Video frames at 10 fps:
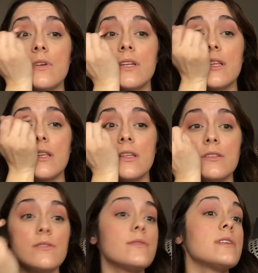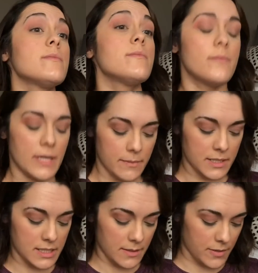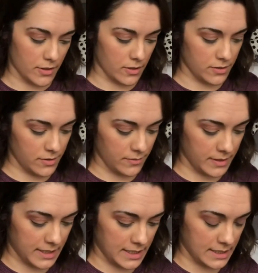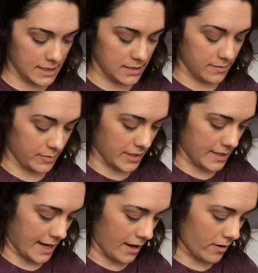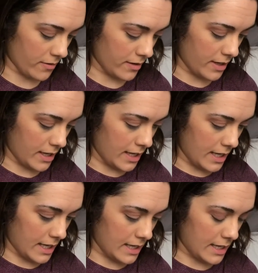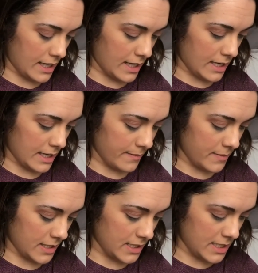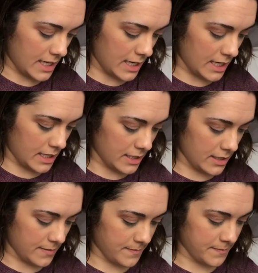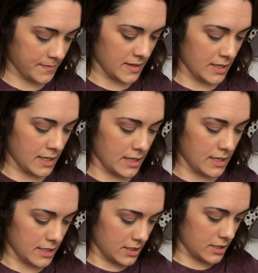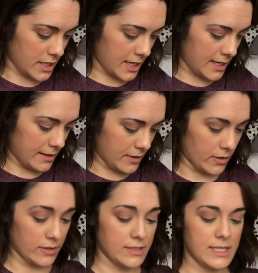And I think these are really pigmented, but they're also really easy to blend out. And then I'm gonna take this shade called